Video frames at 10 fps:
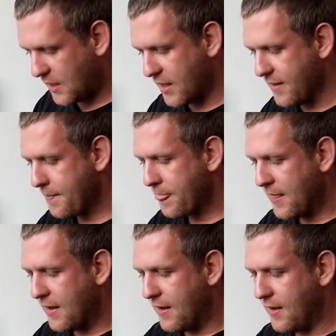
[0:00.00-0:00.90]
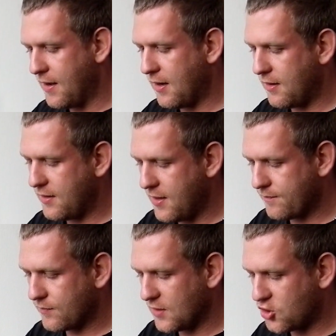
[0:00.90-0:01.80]
yeah, and
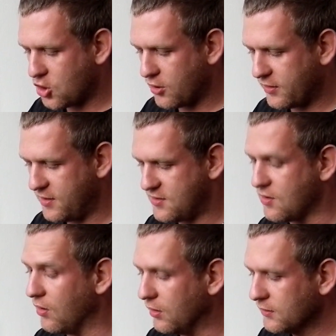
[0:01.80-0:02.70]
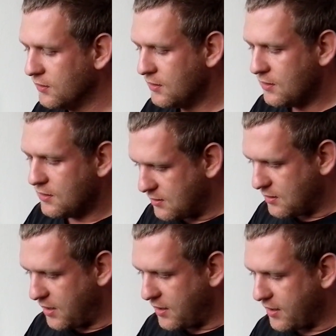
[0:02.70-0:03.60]
yeah, the short is gone
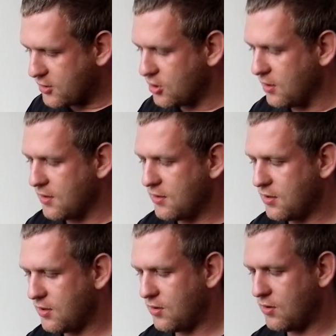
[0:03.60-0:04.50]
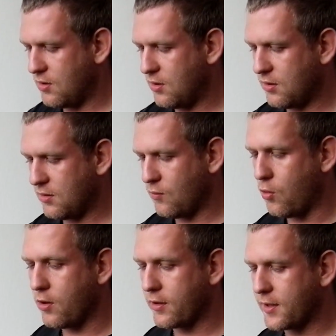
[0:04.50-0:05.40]
and actually all
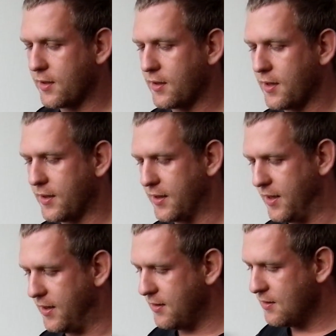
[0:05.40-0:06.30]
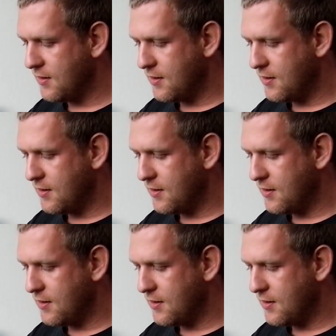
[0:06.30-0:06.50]
working again.